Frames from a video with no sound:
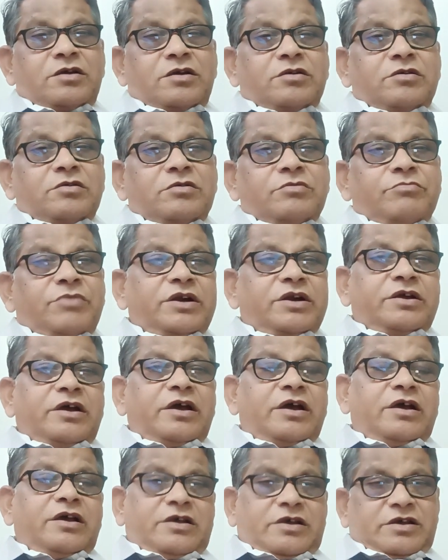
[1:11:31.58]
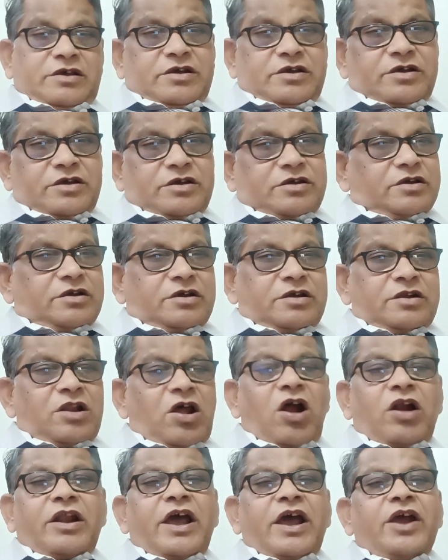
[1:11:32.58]
But
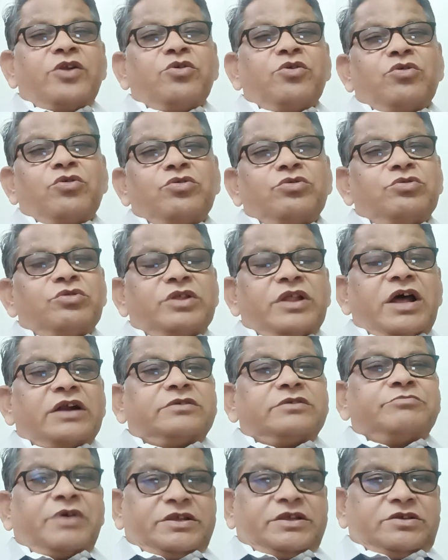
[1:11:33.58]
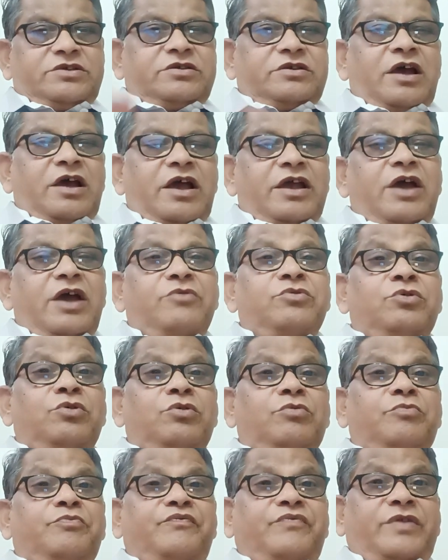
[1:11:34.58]
not I don't do that much. I have
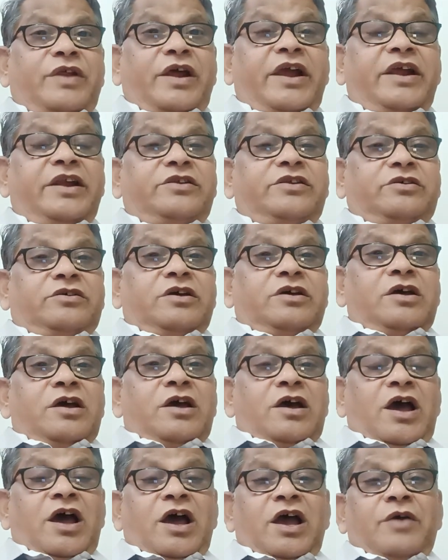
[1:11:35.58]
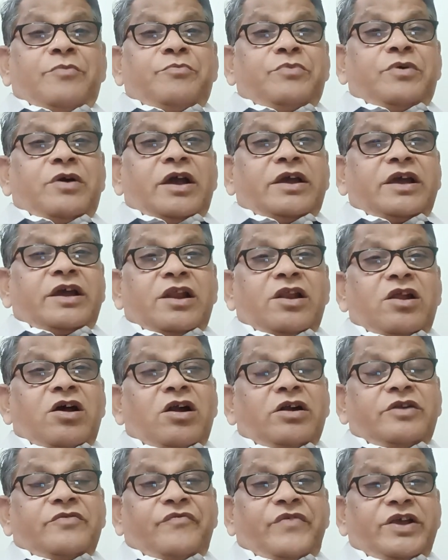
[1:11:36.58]
no right. I
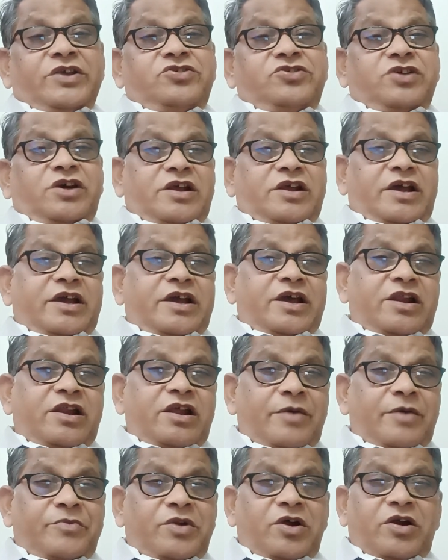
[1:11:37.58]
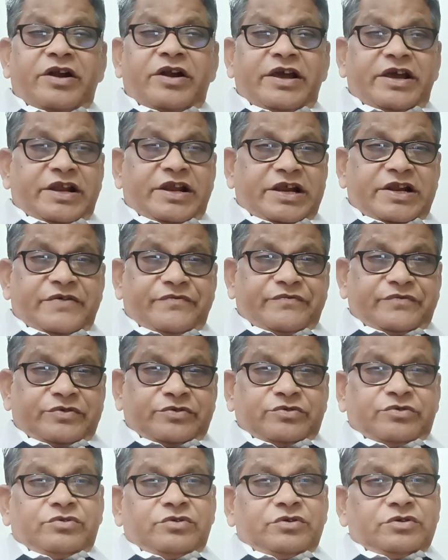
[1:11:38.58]
cannot venture. I'm not dare enough
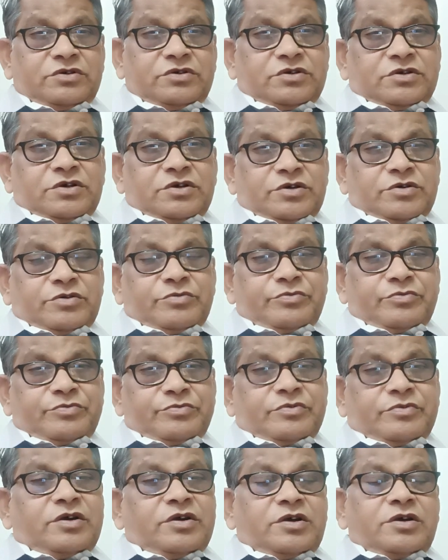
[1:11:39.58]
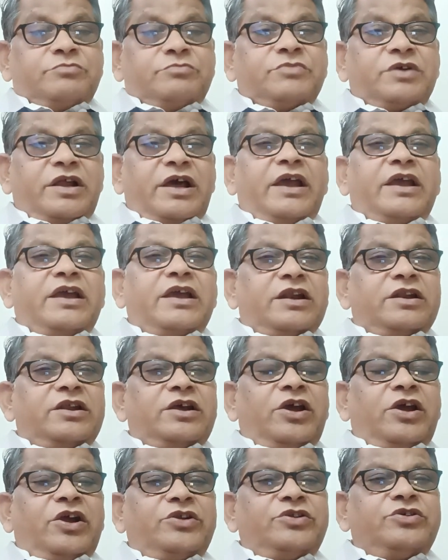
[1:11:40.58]
to. But I can
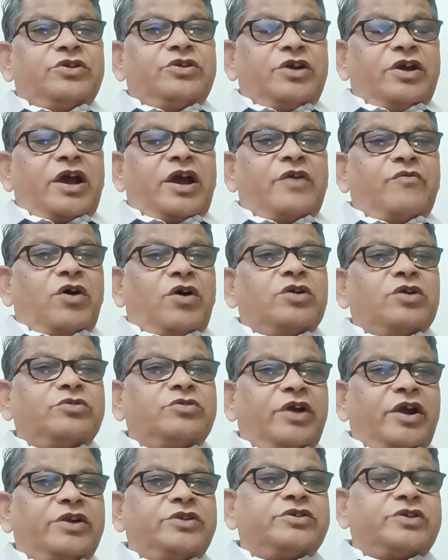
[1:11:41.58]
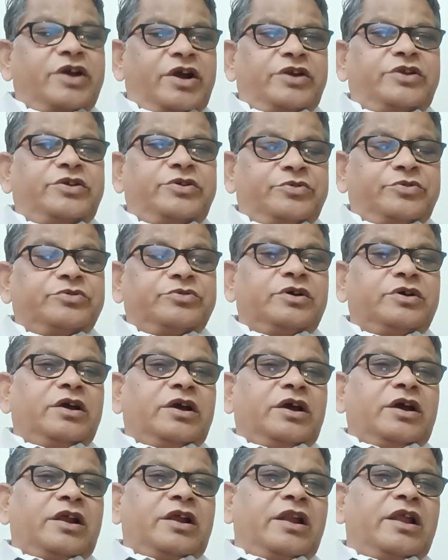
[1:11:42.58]
educate. I want to educate you
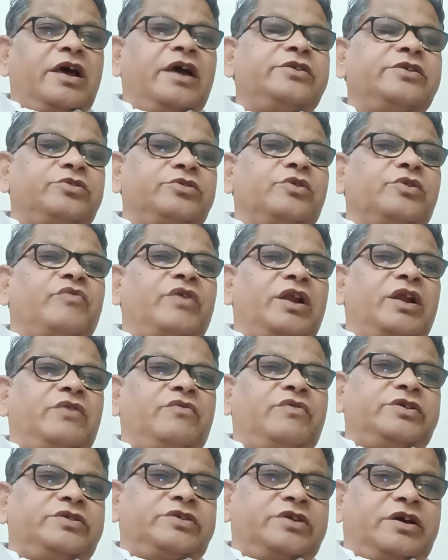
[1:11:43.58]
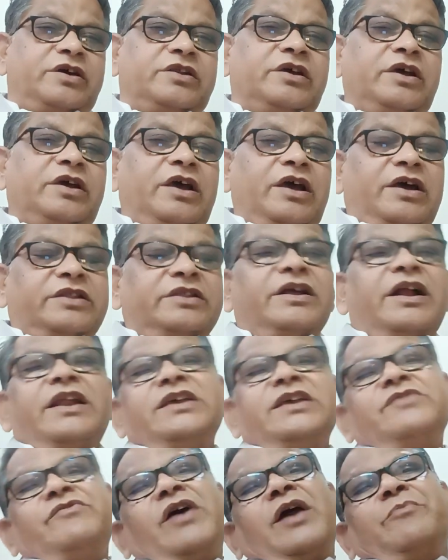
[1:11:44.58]
like your well-wisher. That
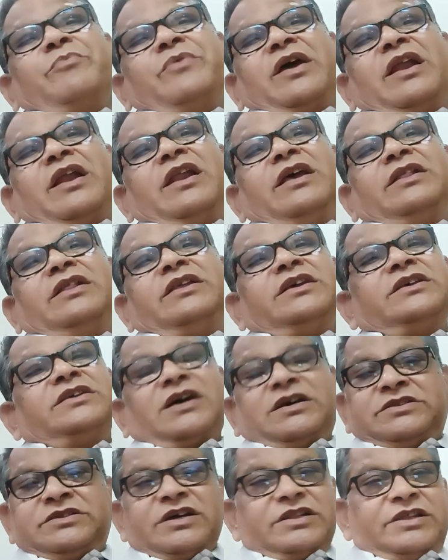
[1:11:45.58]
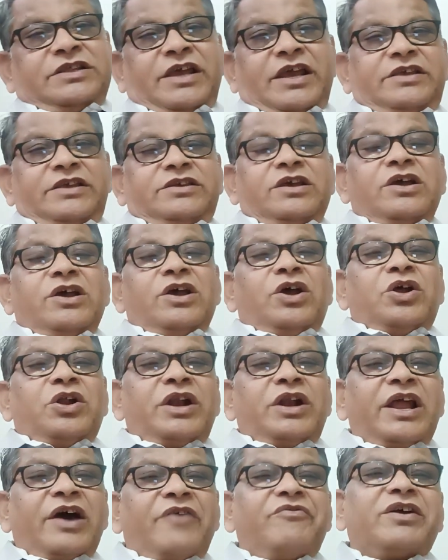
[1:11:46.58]
is why I'm telling these other things.
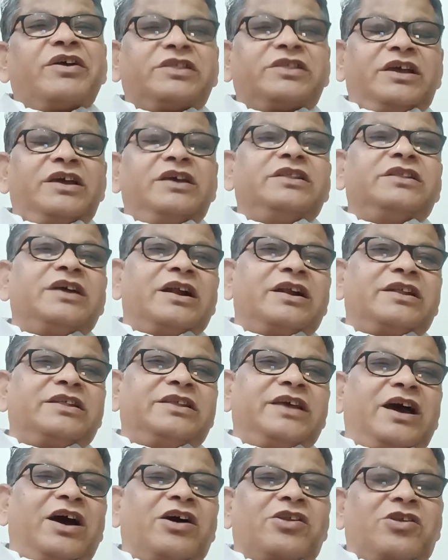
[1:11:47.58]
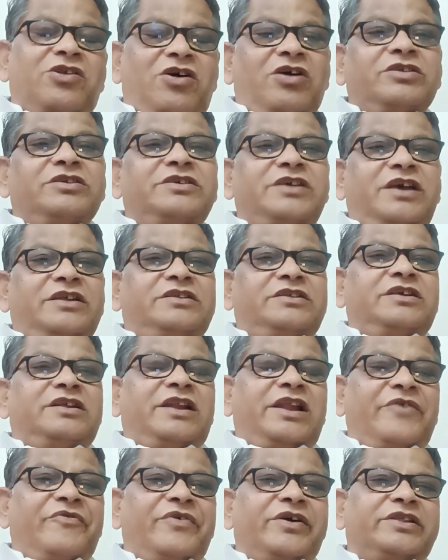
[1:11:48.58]
Never think that they are nonsense.
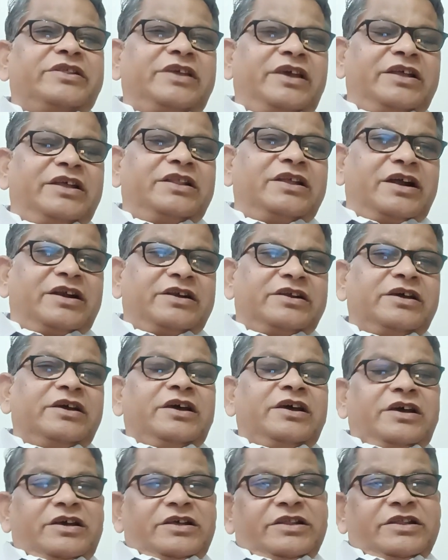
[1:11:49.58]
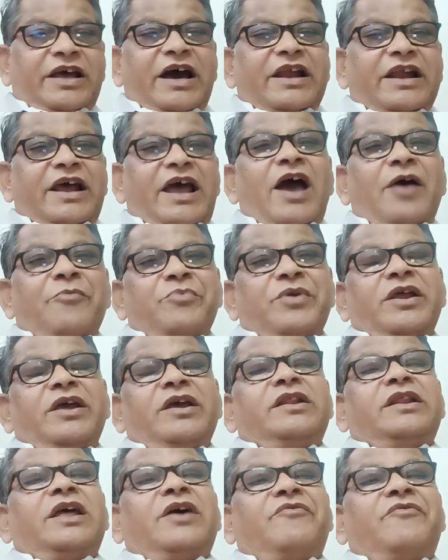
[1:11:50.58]
Never think that they are
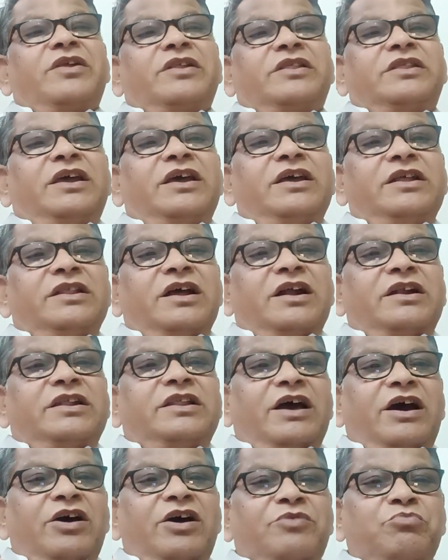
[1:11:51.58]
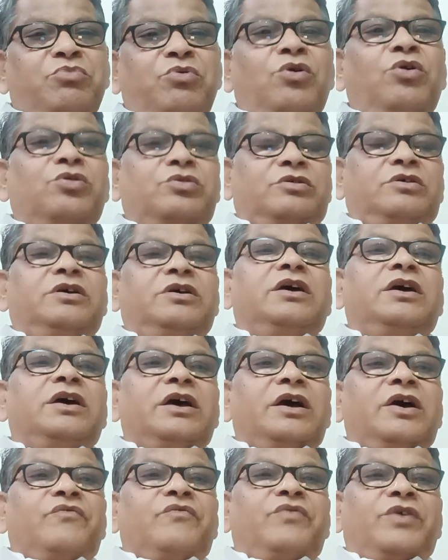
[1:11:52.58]
hammering. Never think that they are bore.
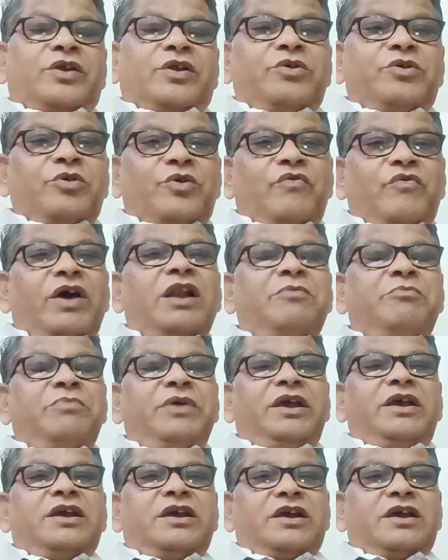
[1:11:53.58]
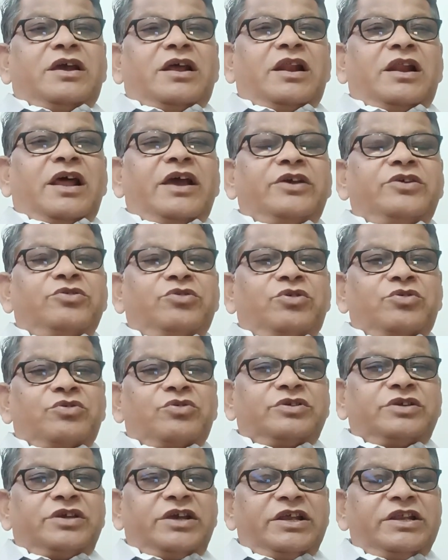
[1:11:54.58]
For your well-being, like
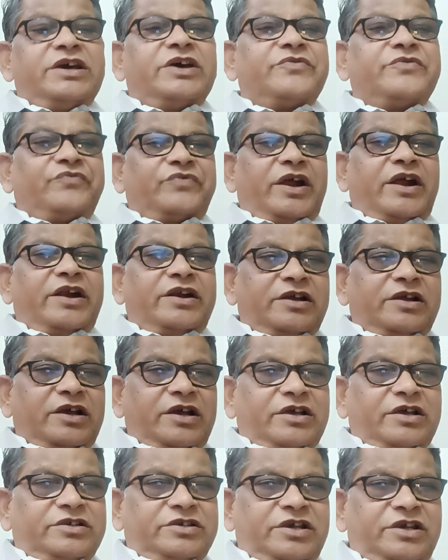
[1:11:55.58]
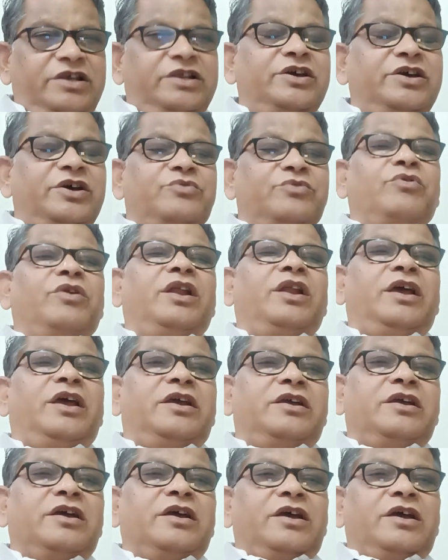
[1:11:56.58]
your senior friend, senior
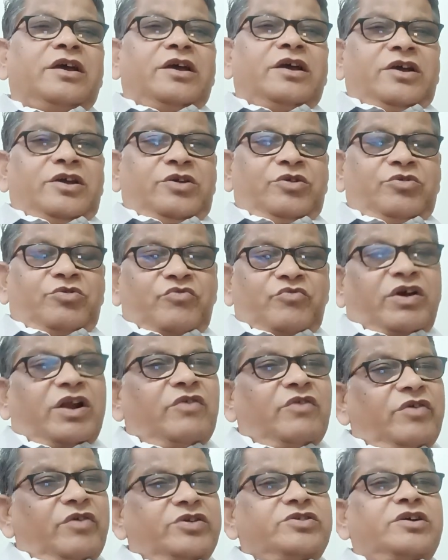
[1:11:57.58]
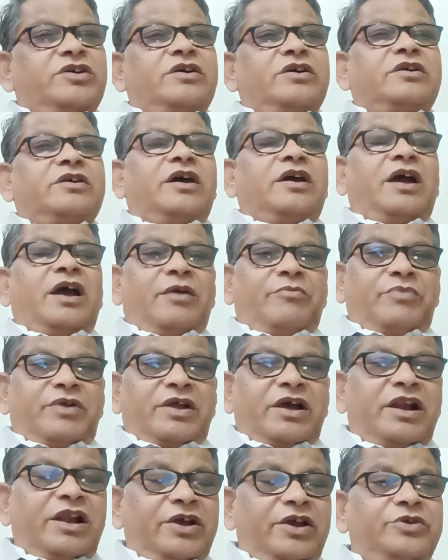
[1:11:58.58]
colleague, your well-wisher, I am
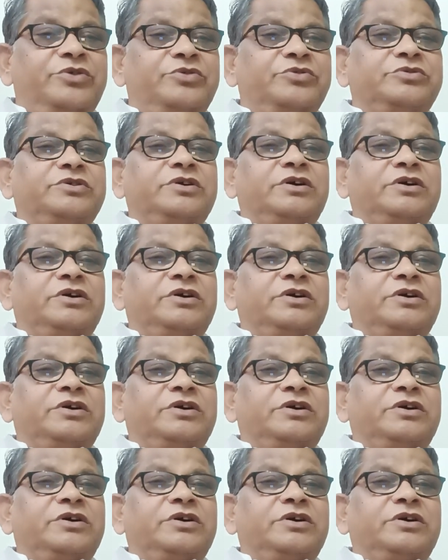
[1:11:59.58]
telling you.